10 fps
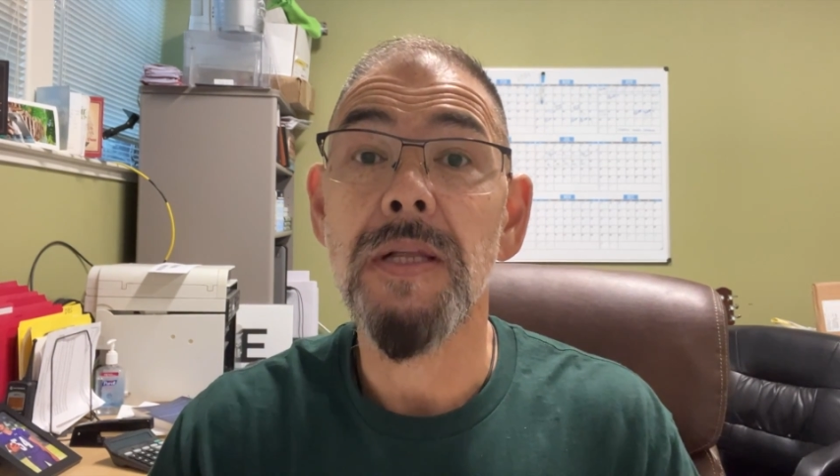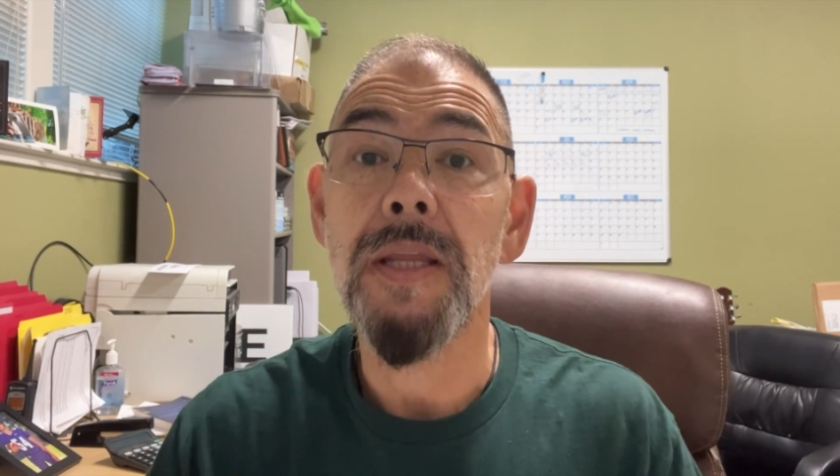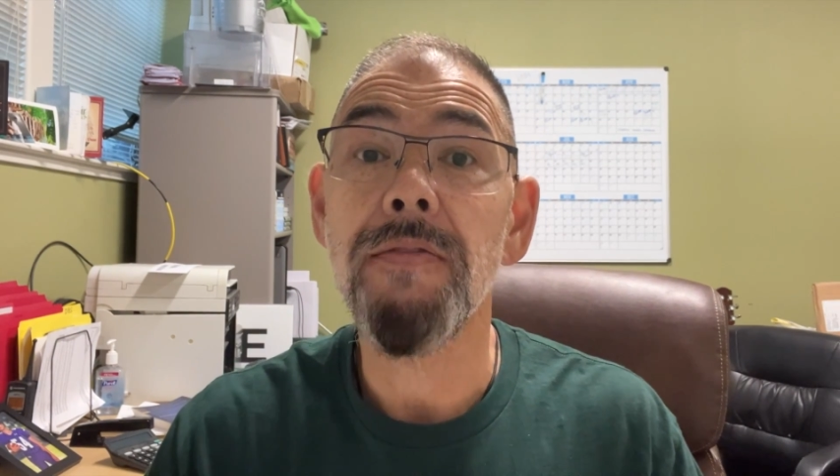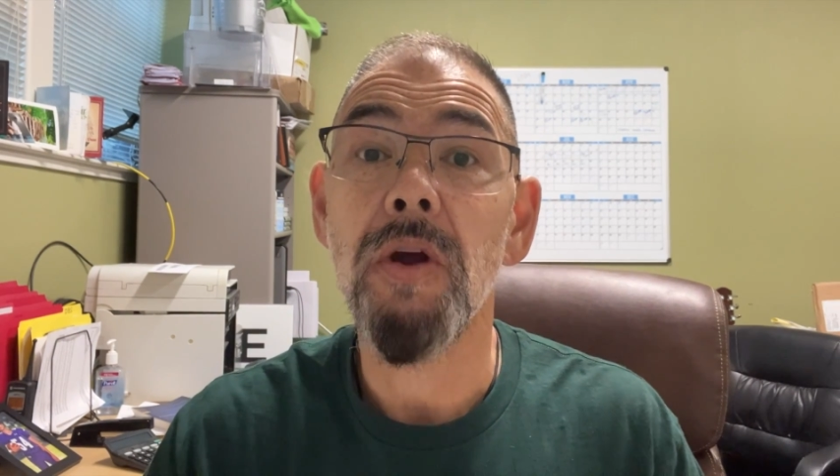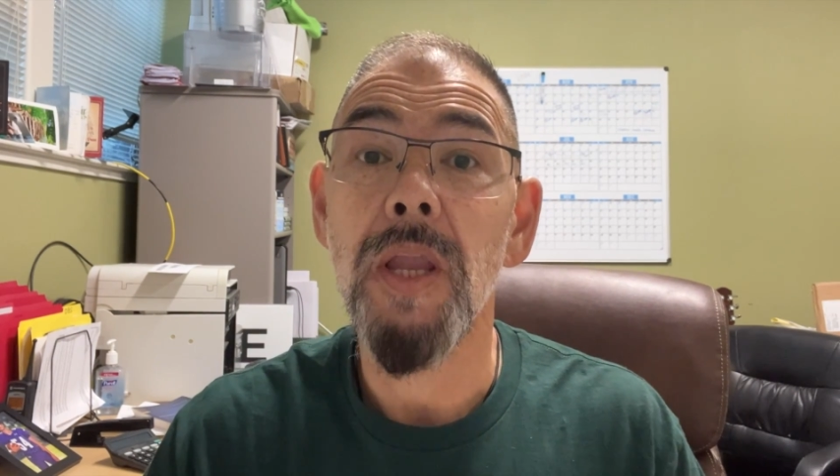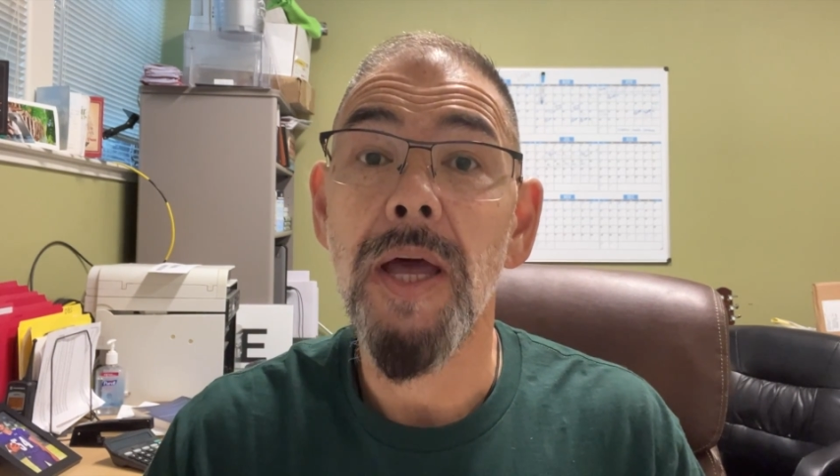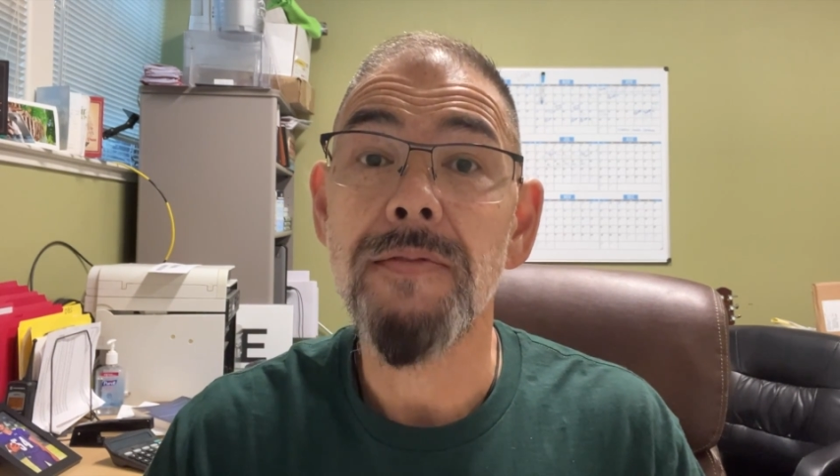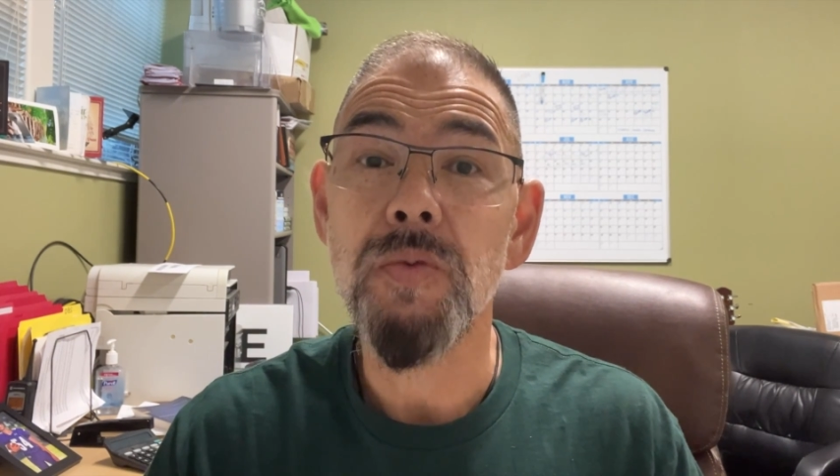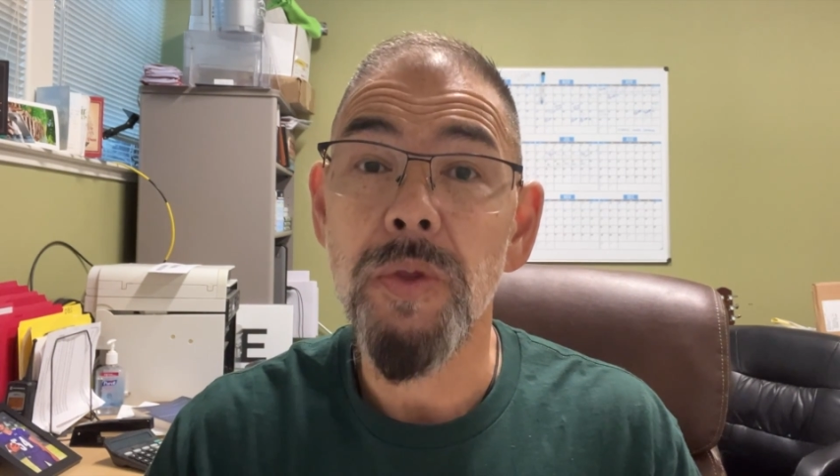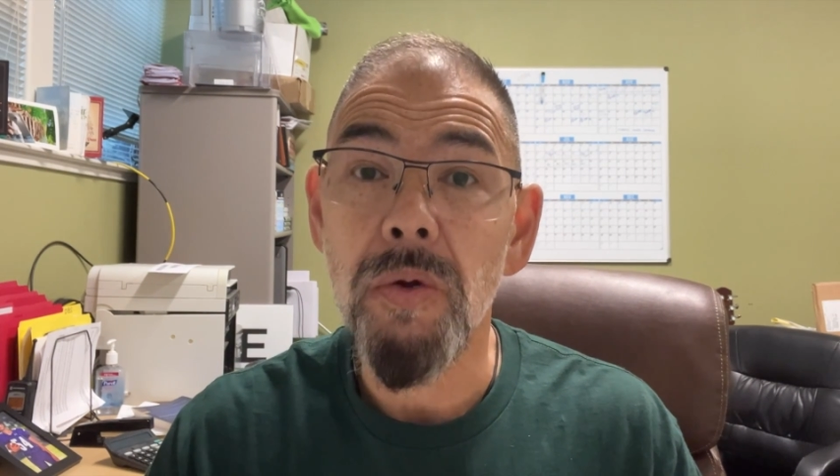live our
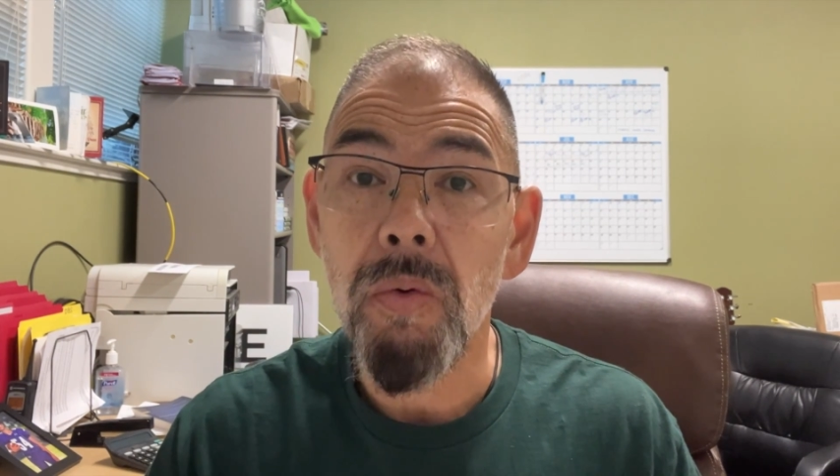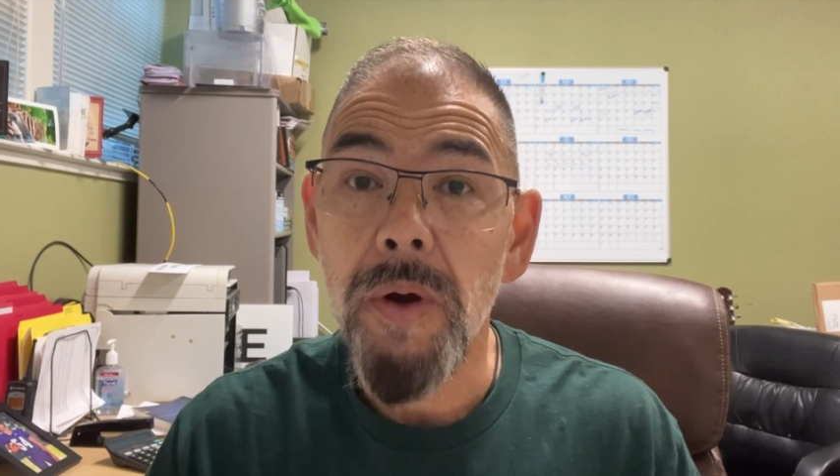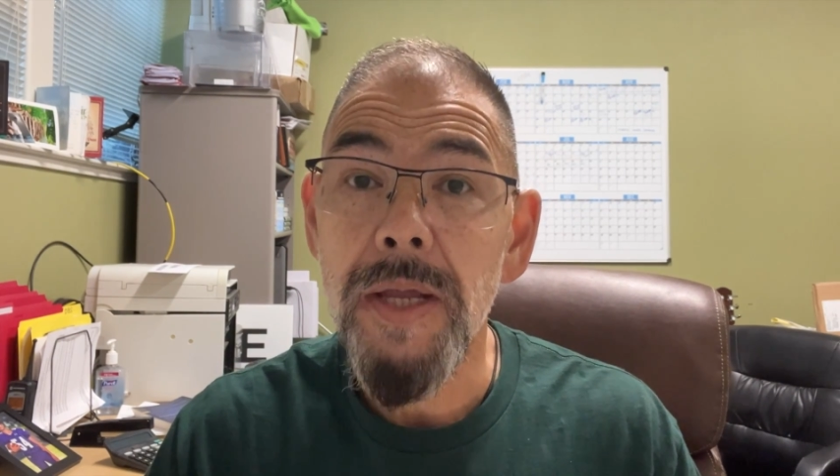lives with great